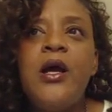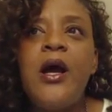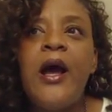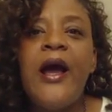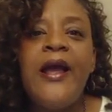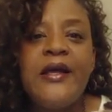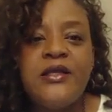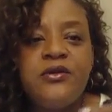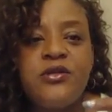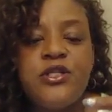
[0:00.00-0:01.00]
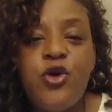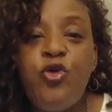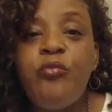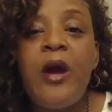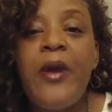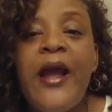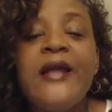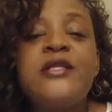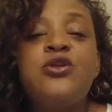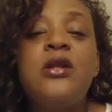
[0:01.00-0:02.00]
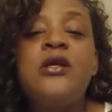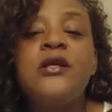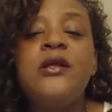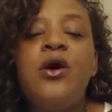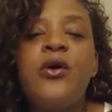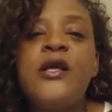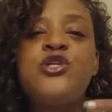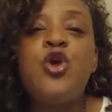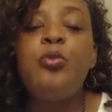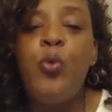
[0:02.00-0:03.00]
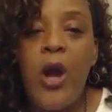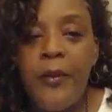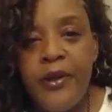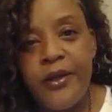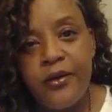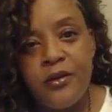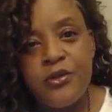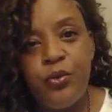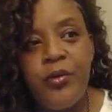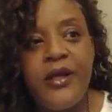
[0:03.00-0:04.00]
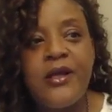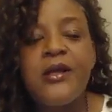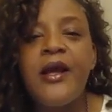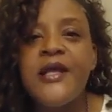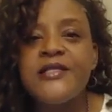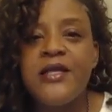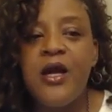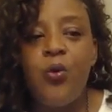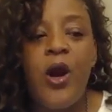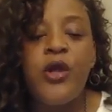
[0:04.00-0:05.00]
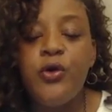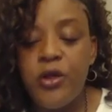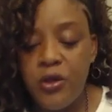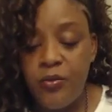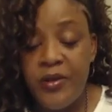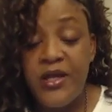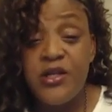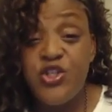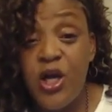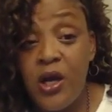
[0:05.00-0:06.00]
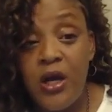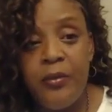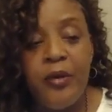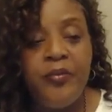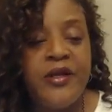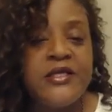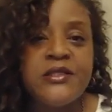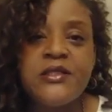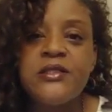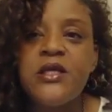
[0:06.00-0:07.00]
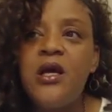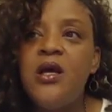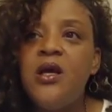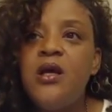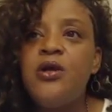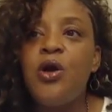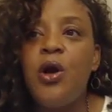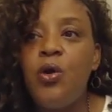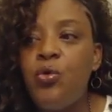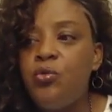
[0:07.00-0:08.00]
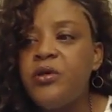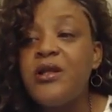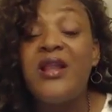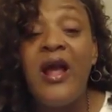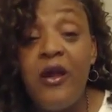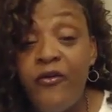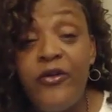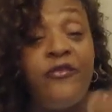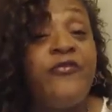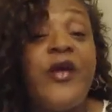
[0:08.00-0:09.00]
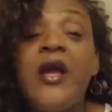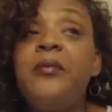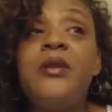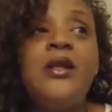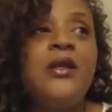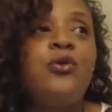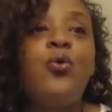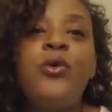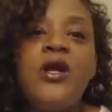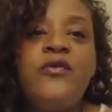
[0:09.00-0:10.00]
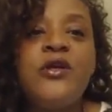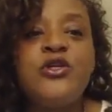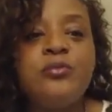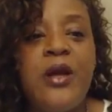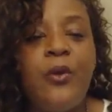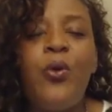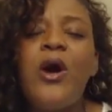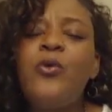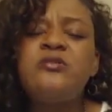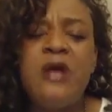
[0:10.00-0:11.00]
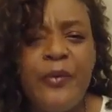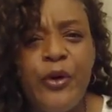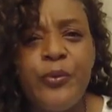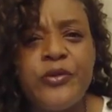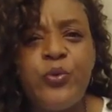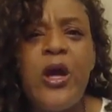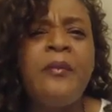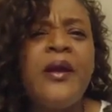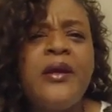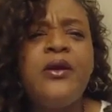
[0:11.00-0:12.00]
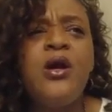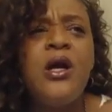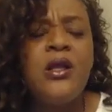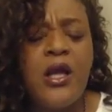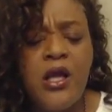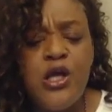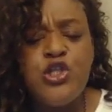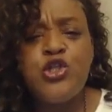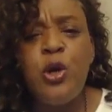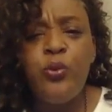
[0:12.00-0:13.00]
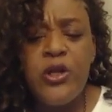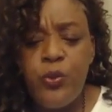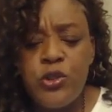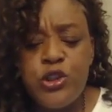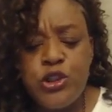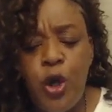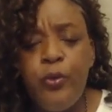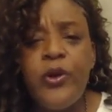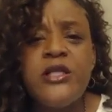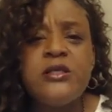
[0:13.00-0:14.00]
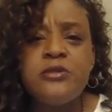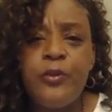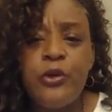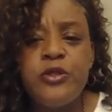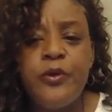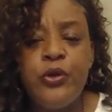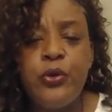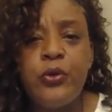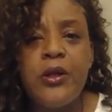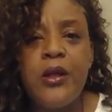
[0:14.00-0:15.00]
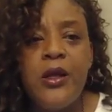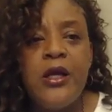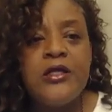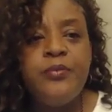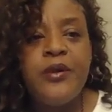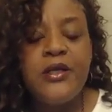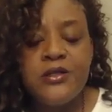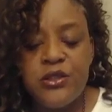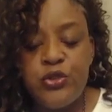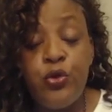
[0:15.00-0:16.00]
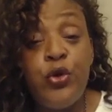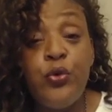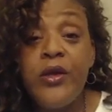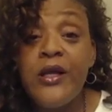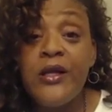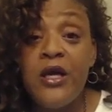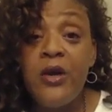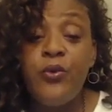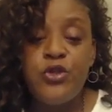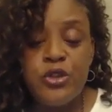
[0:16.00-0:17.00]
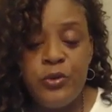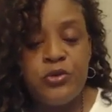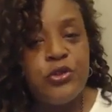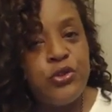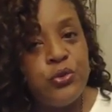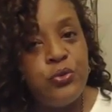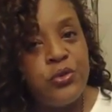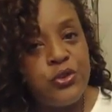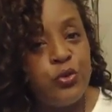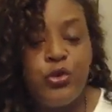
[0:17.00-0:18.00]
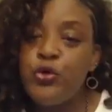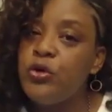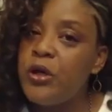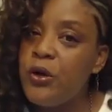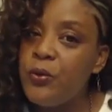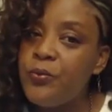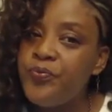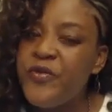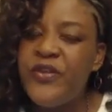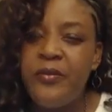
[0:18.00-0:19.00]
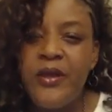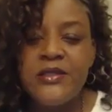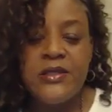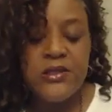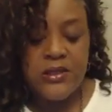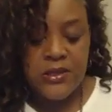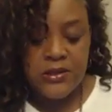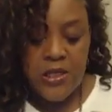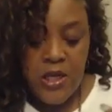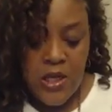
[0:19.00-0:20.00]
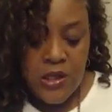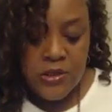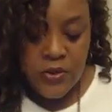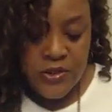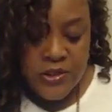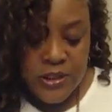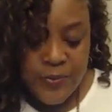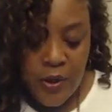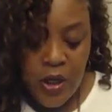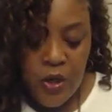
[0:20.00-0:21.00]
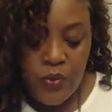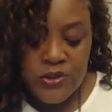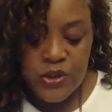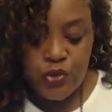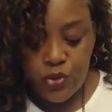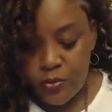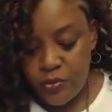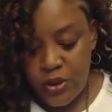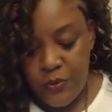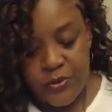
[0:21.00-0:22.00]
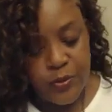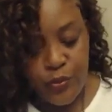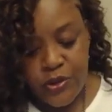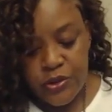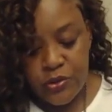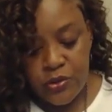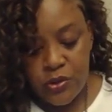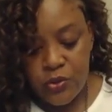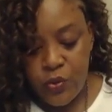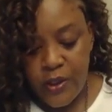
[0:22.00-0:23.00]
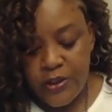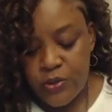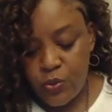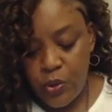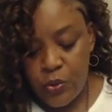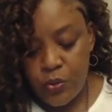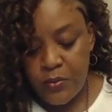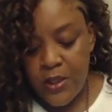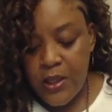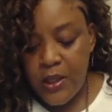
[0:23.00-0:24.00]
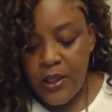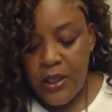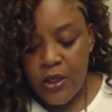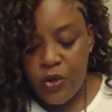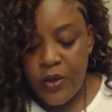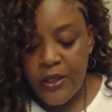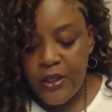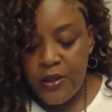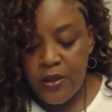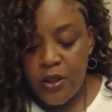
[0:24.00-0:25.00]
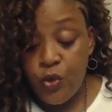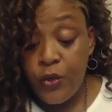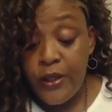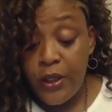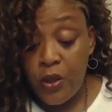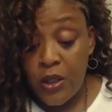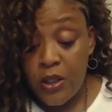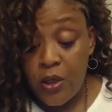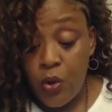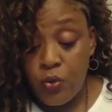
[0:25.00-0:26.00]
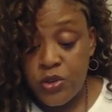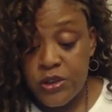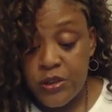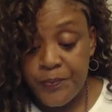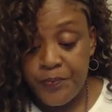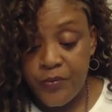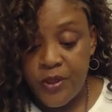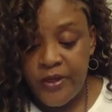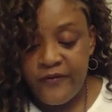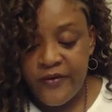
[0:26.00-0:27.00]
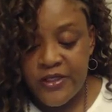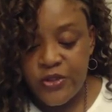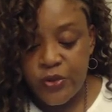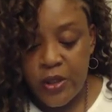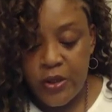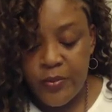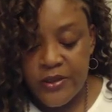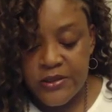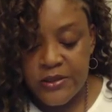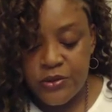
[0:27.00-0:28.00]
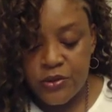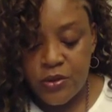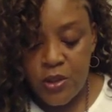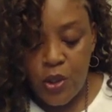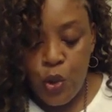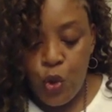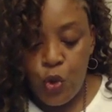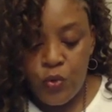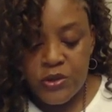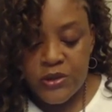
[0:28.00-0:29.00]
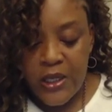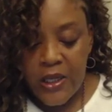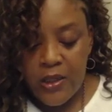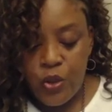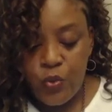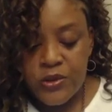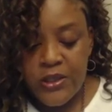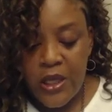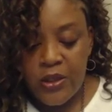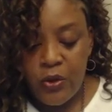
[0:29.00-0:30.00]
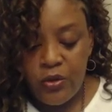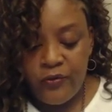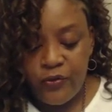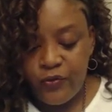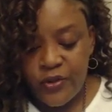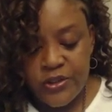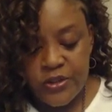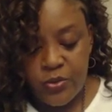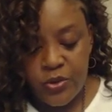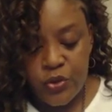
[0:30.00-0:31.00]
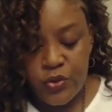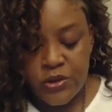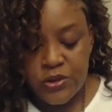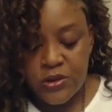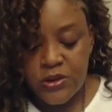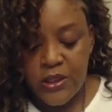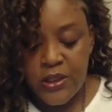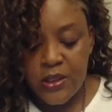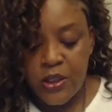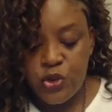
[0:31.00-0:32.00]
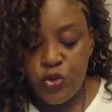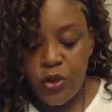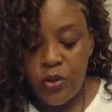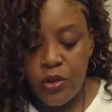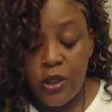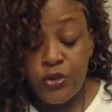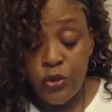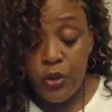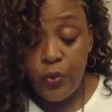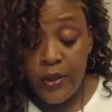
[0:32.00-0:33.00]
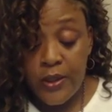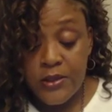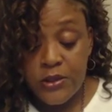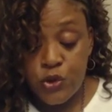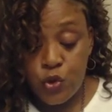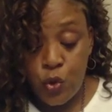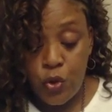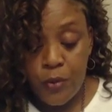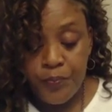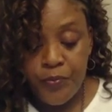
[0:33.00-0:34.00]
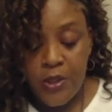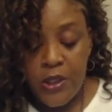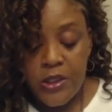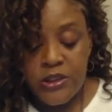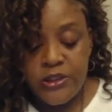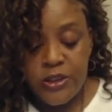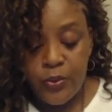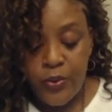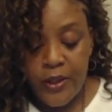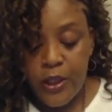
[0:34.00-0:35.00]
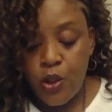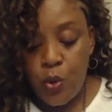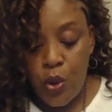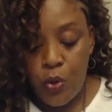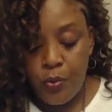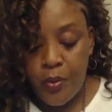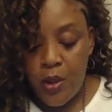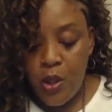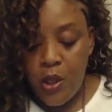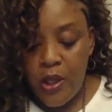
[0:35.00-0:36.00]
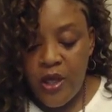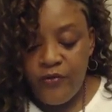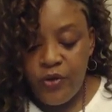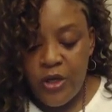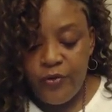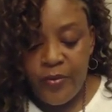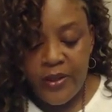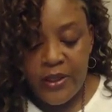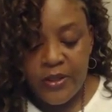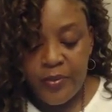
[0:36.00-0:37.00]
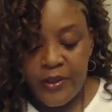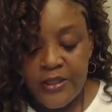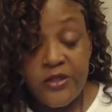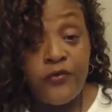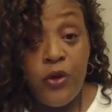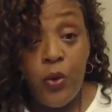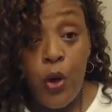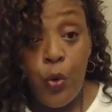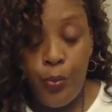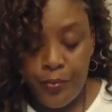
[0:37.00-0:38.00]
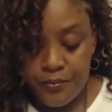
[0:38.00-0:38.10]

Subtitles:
I had to I had to start looking at, okay, show me why I'm here. So begin to ask God, why are you here? Be it a job, a business, your home, your life, your family, whatever it is. What's my purpose? Why am I here? Like, show me what it is I'm supposed to be doing. Because the sooner you get done what you're supposed to do, the sooner you'll go, if that makes any sense. So it says Paul was in trouble. He was a prisoner on the way to Rome in a creaky old ship. He faced trial by Caesar, who was not noted for friendship with the Christians. Then contrary winds, a storm, shipwreck, and no hope. Have you ever been at the place of no hope?